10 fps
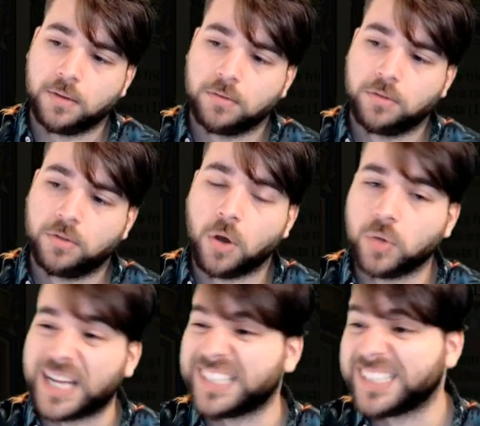Cold
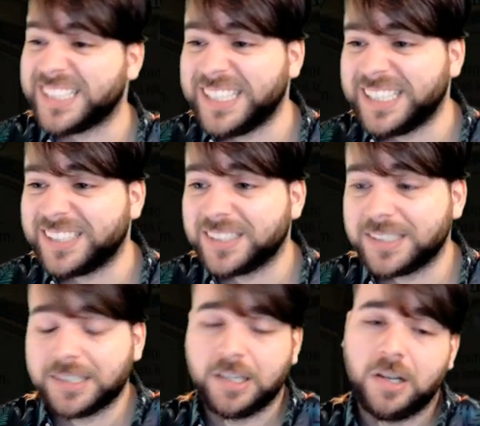Light
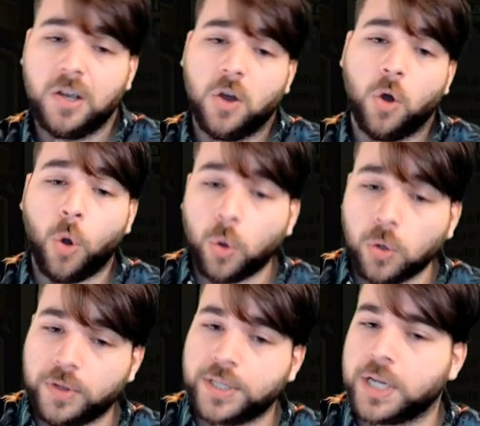Seers, all of
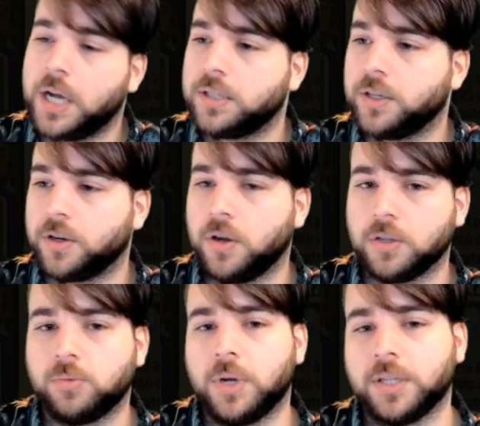these cards are going to
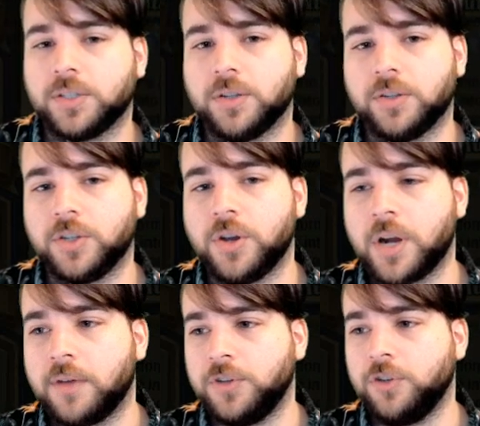cost 1. So the turn
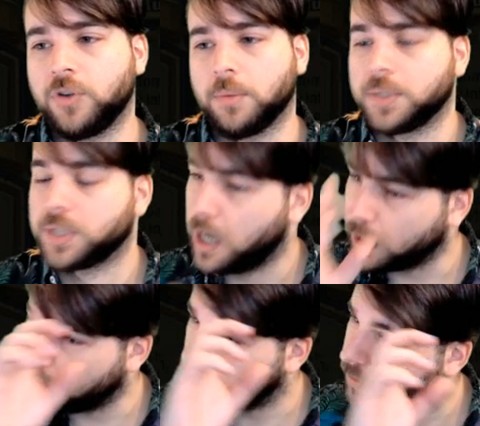after you drop
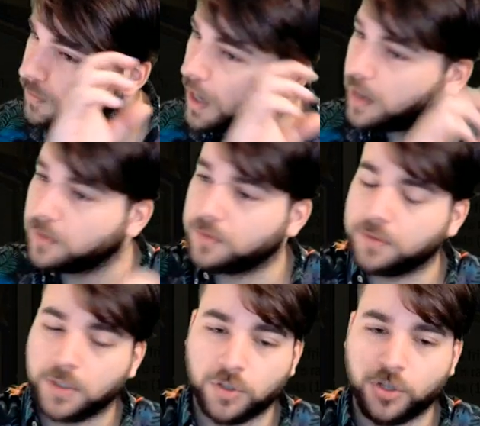Scargill
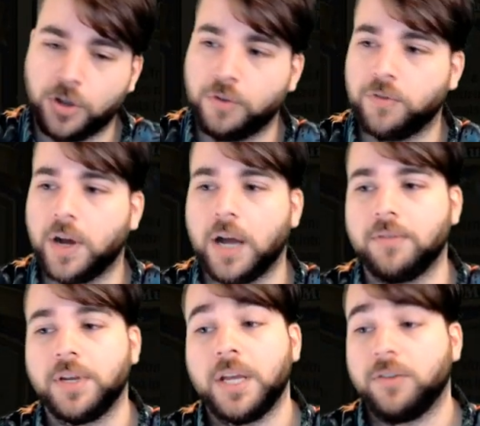on turn 5,
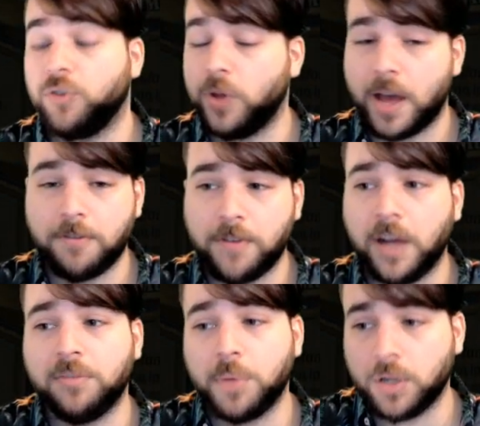if you have
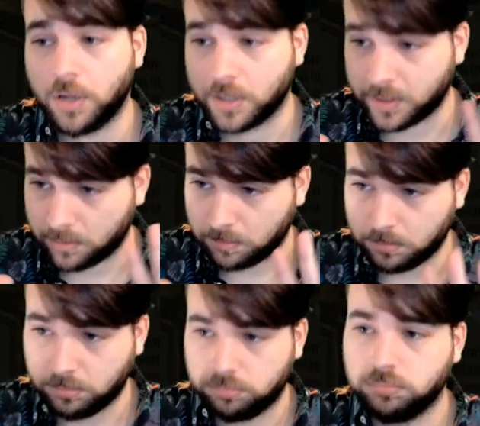5 Murlocs,
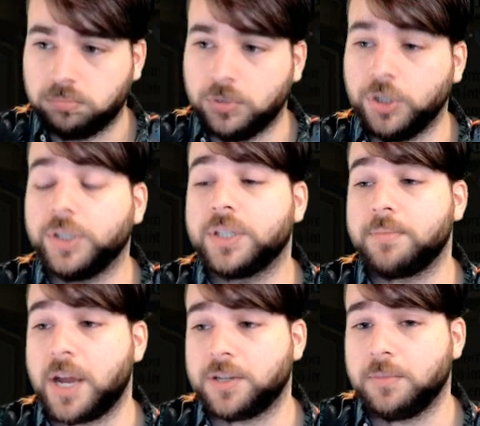you can
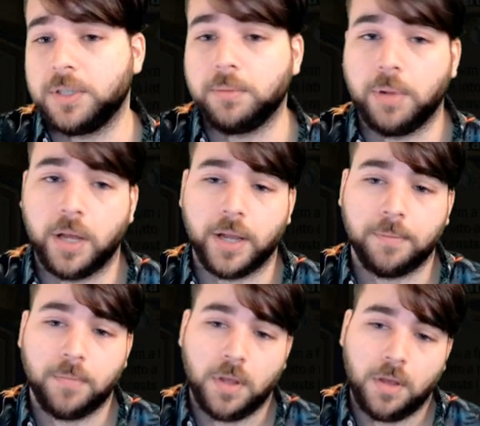smash them into play.
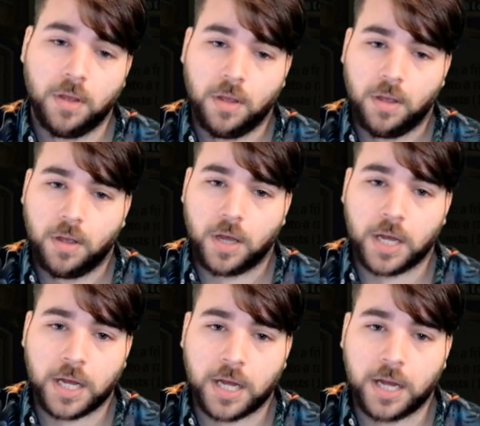
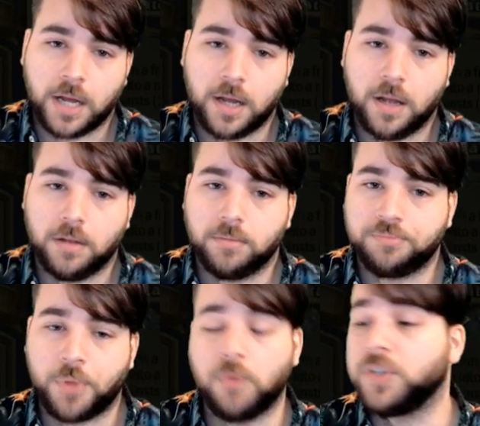
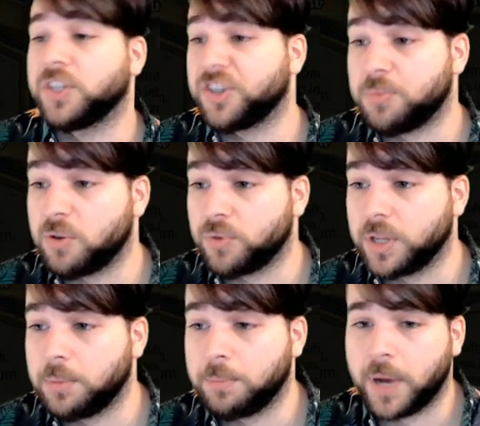Obviously going to be a really
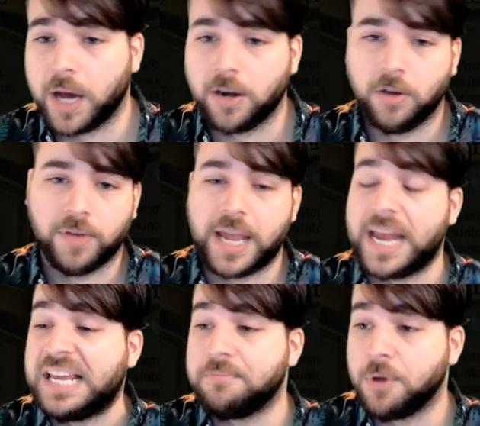big part of
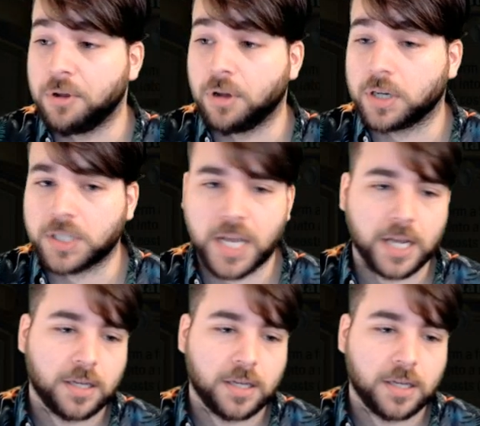any Murloc deck.